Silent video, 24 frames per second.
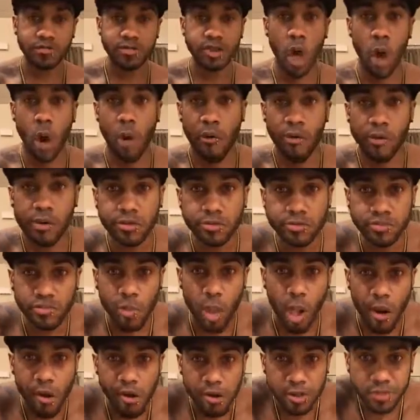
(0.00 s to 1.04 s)
So,
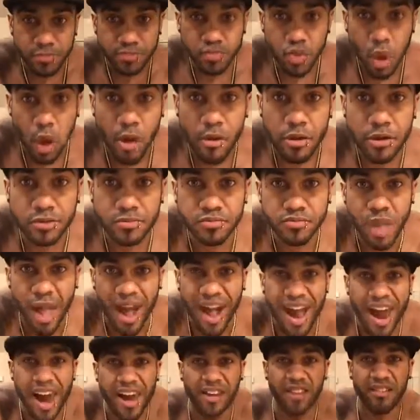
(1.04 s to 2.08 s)

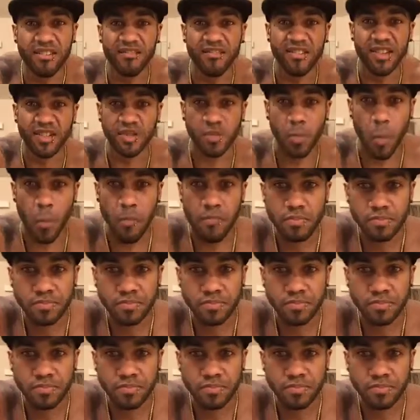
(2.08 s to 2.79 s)
I had to convince him.